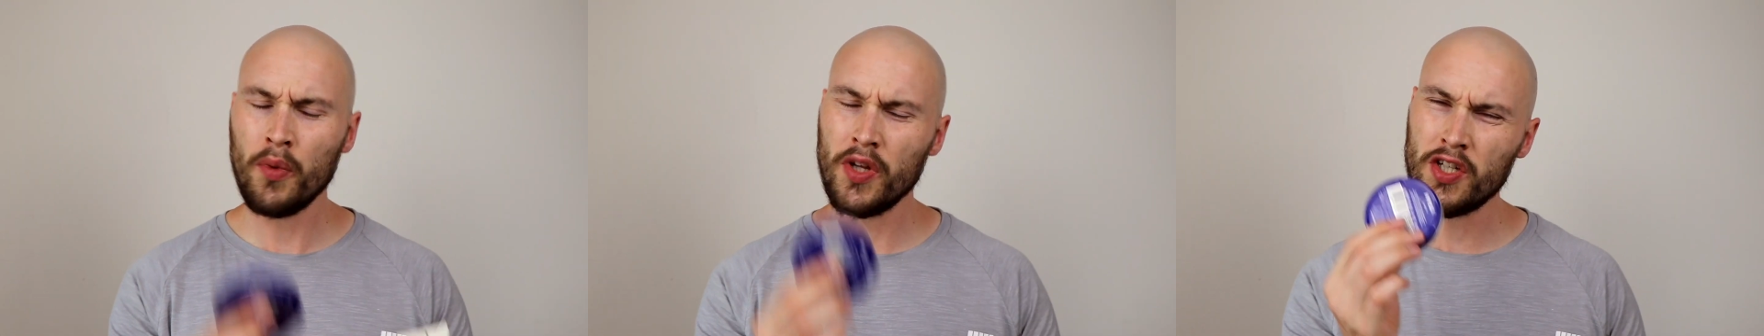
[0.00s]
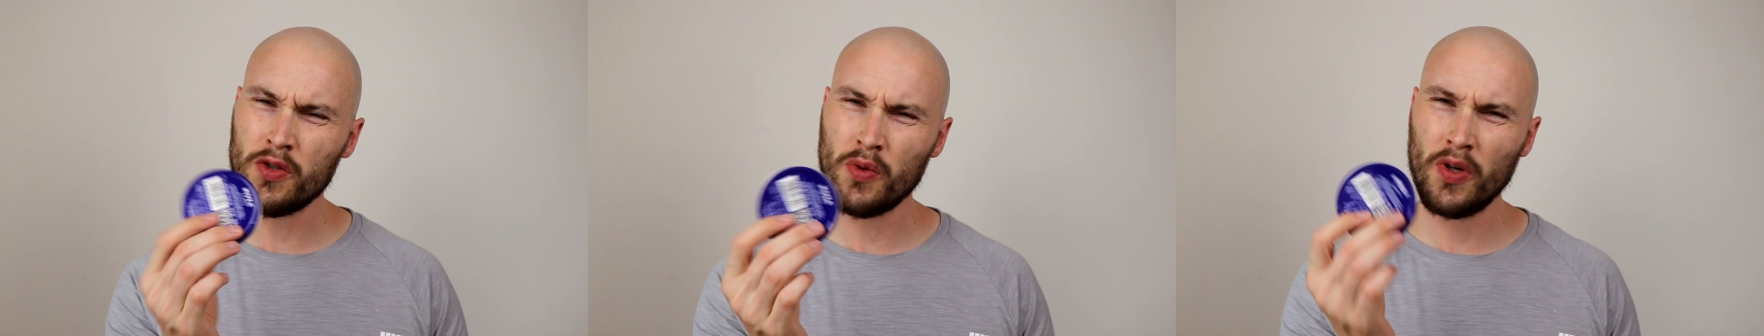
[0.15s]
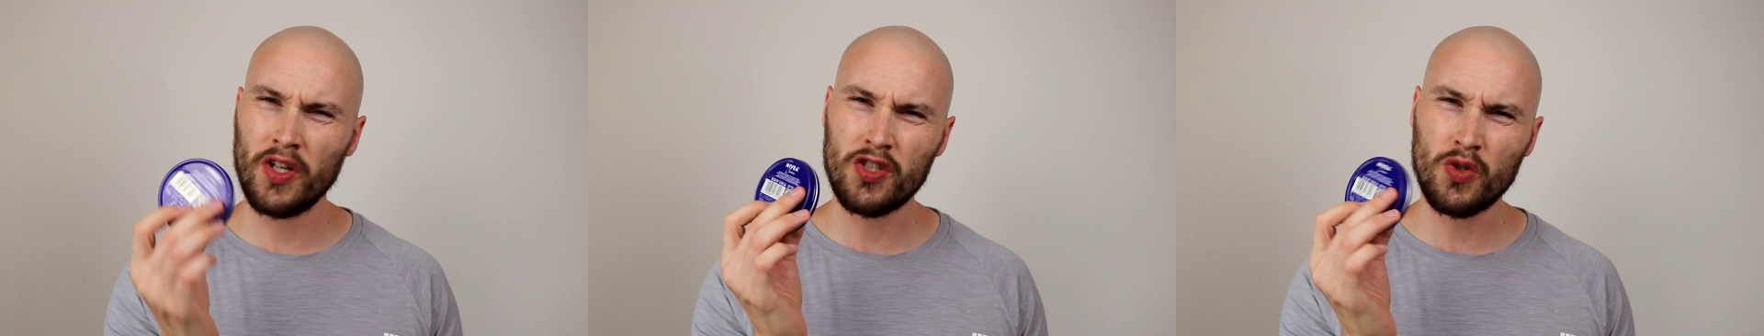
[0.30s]
with
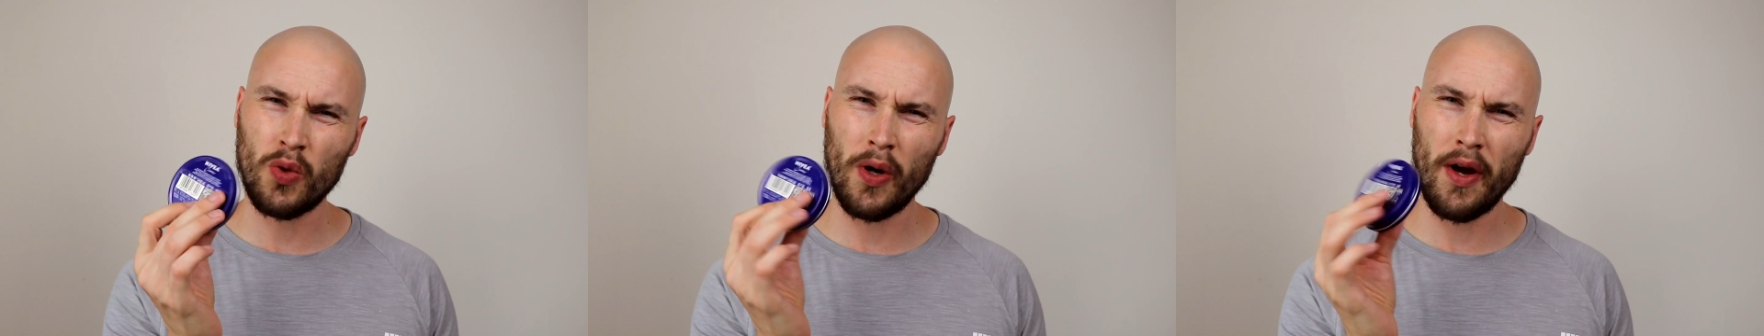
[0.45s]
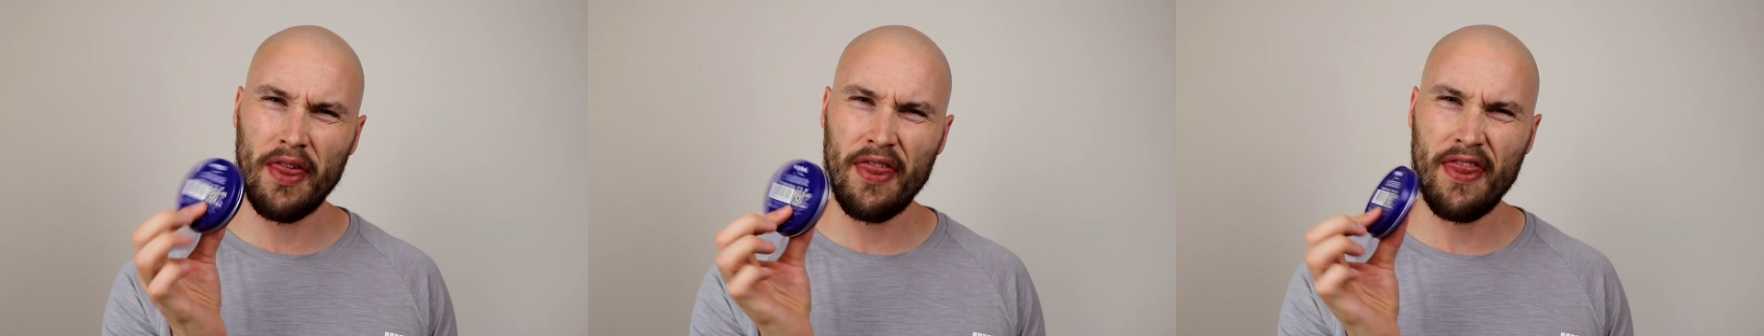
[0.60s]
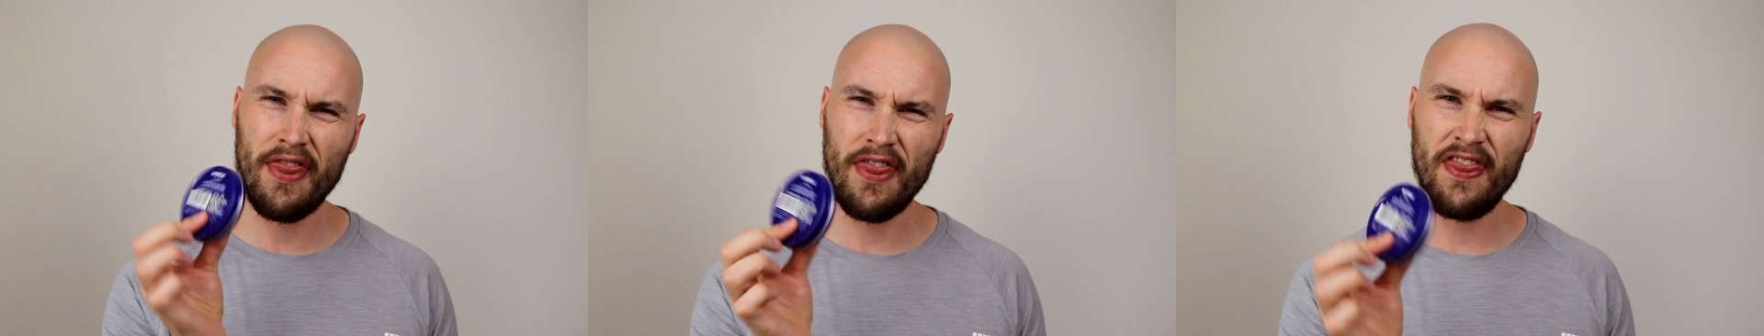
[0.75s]
this one, it's
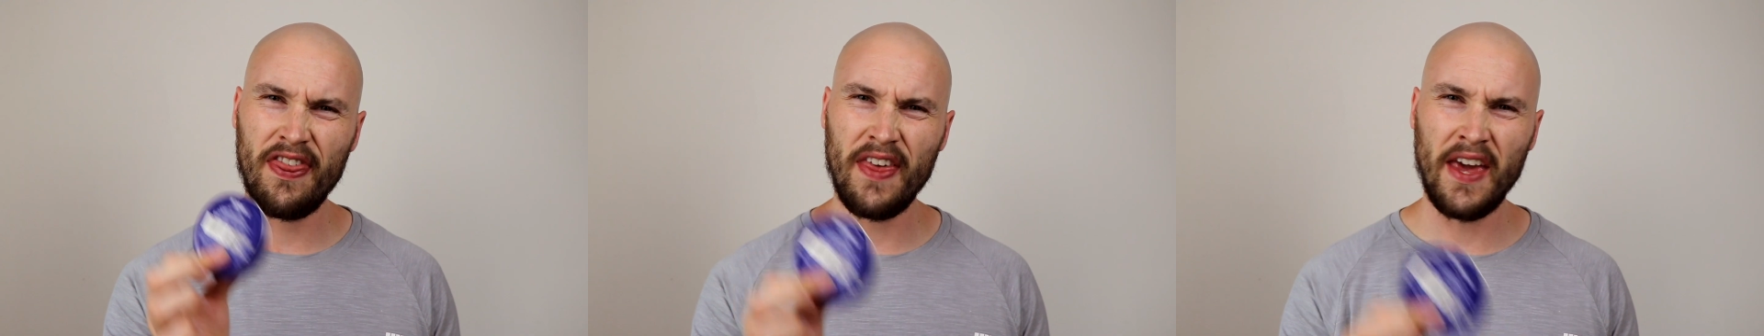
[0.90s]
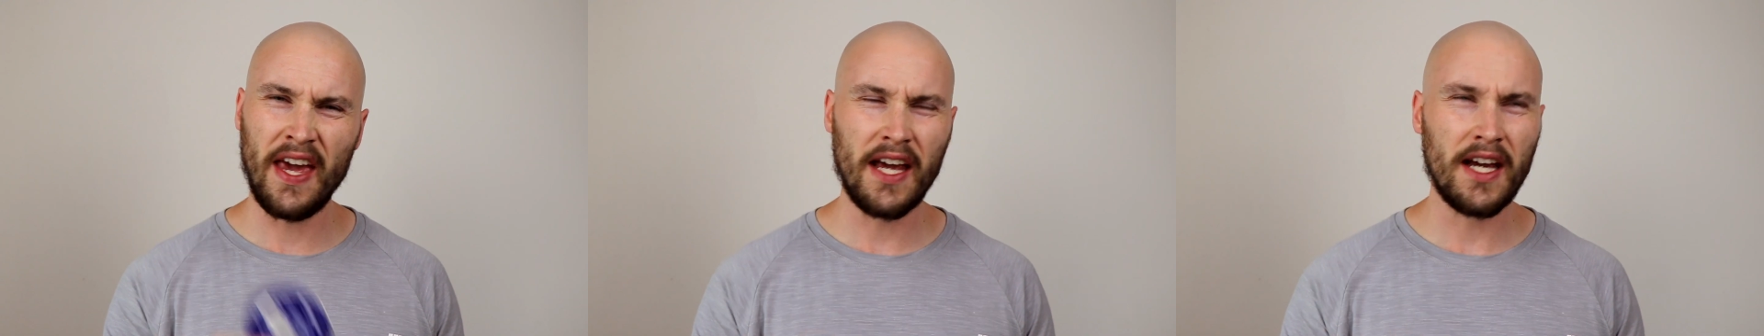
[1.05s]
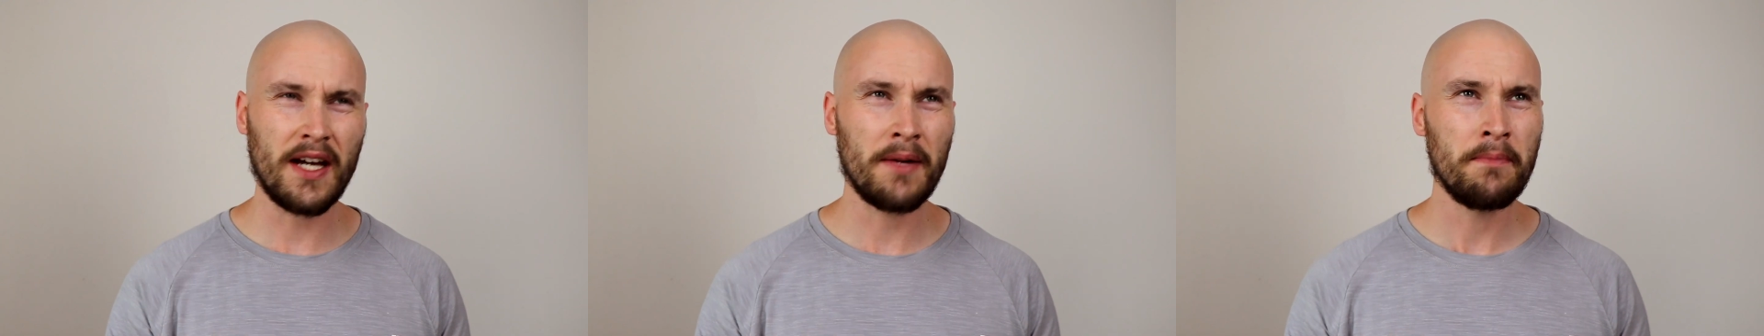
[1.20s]
quite
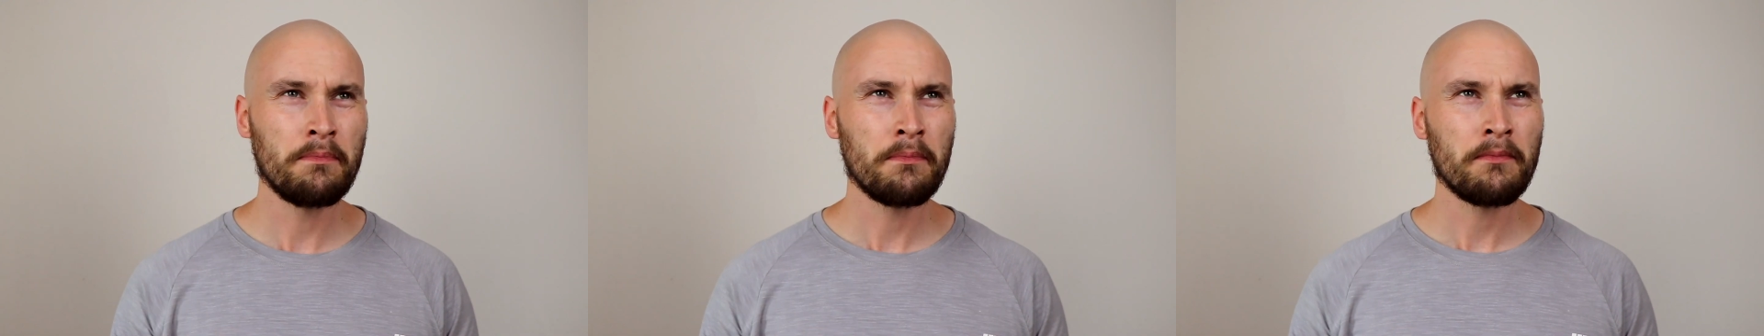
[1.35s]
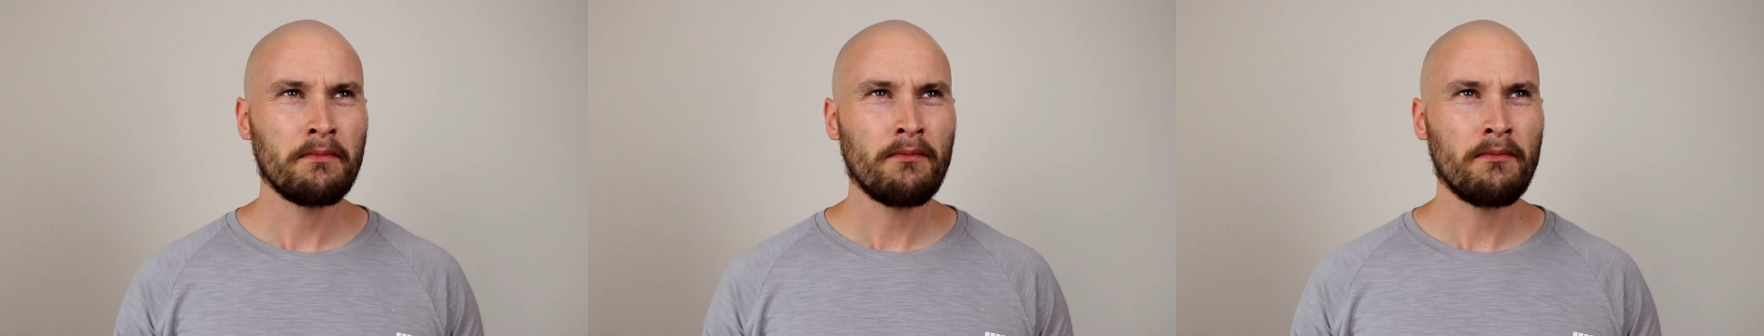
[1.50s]
thick